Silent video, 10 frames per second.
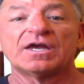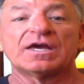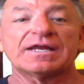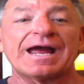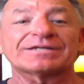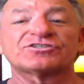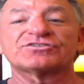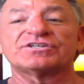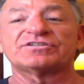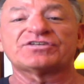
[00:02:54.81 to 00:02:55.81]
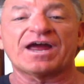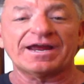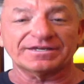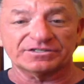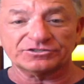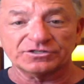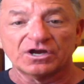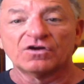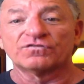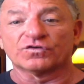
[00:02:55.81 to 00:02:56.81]
It acts as an antagonist
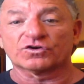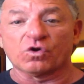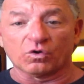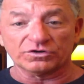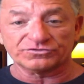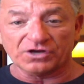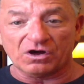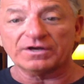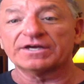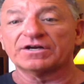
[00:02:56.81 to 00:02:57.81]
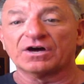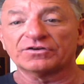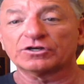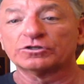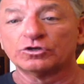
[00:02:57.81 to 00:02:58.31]
for cortisol and other